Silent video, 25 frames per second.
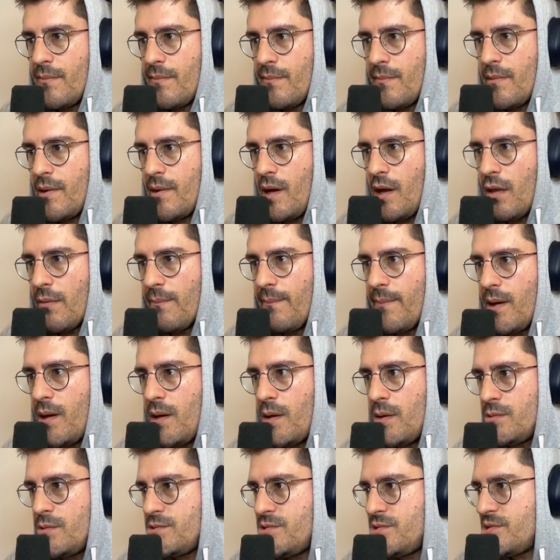
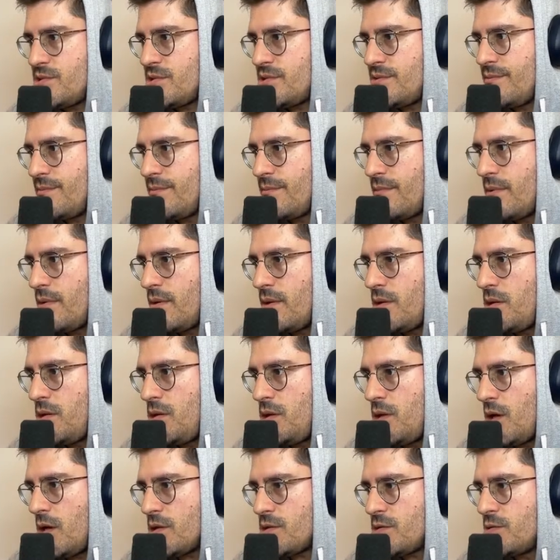Almost.
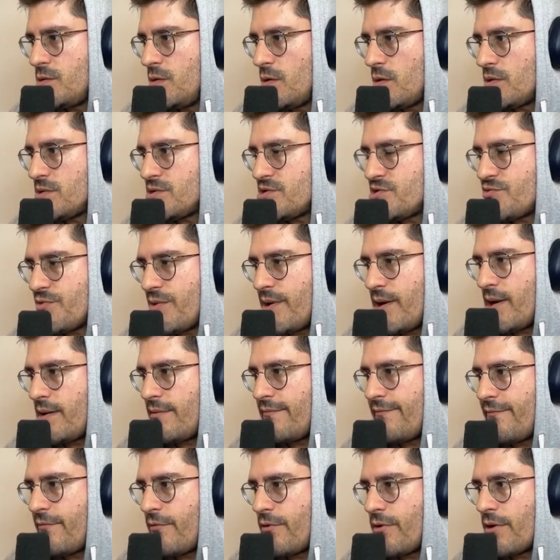Not null constraint
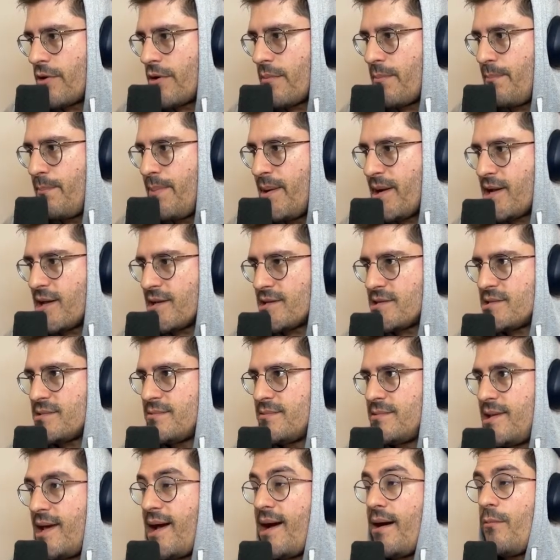for bucket.
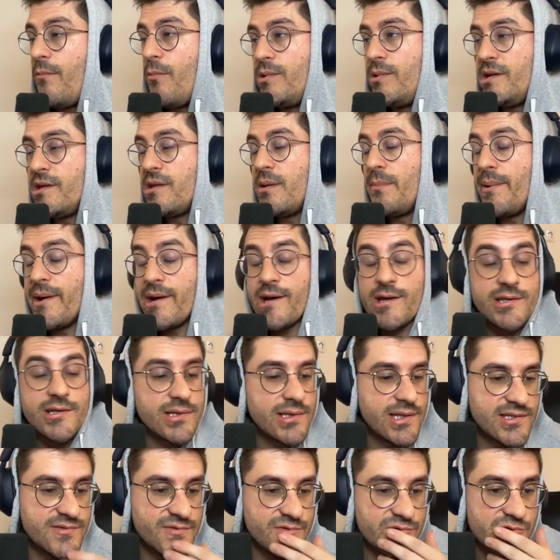Yeah, we need a bucket,
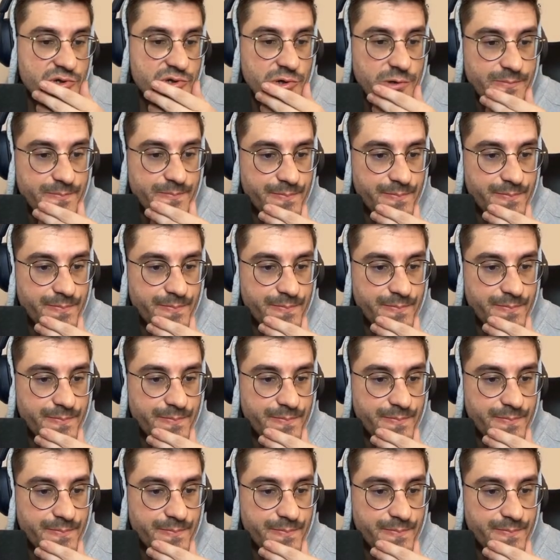that's for sure.